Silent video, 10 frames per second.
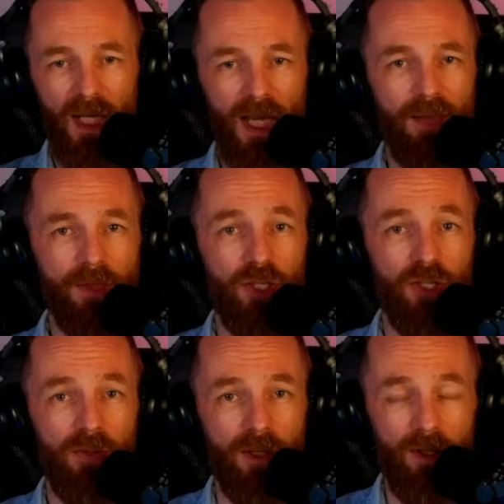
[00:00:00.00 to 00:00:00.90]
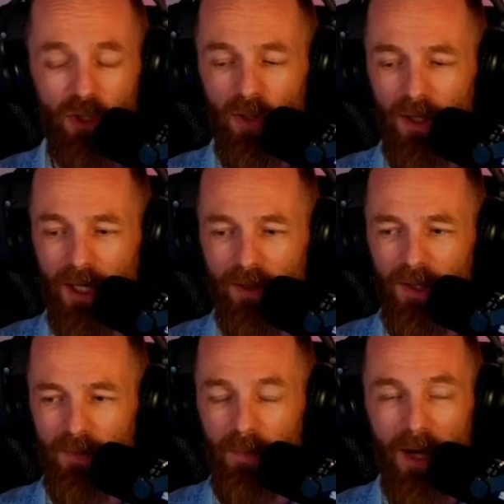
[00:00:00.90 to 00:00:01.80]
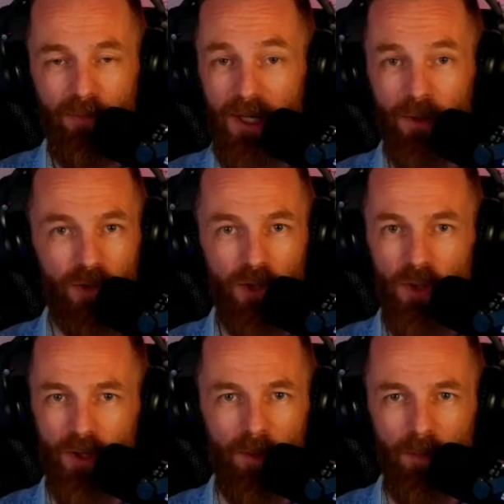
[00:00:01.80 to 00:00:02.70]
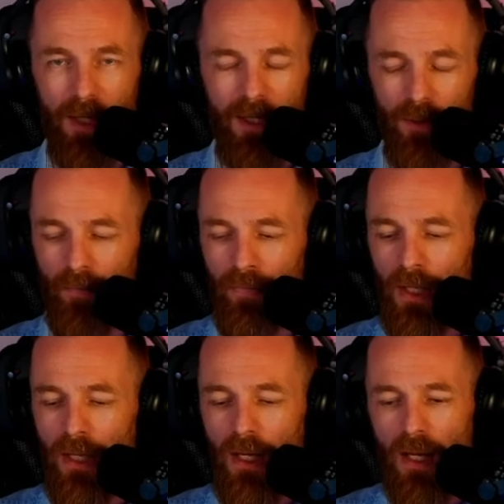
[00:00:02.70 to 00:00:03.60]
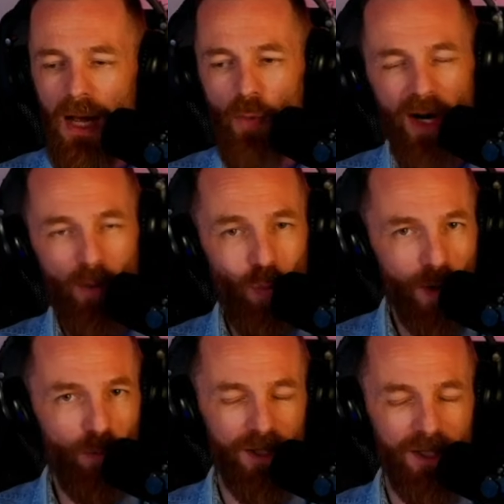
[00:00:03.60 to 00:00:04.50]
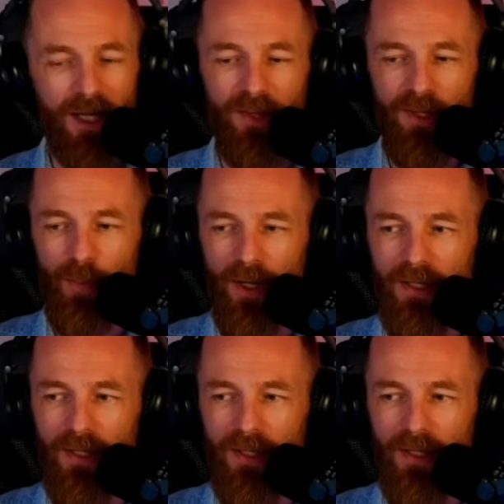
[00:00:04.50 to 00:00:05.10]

if they show it like this, my brain goes chewing gum, Play-Doh. And what I would want to hear at this point in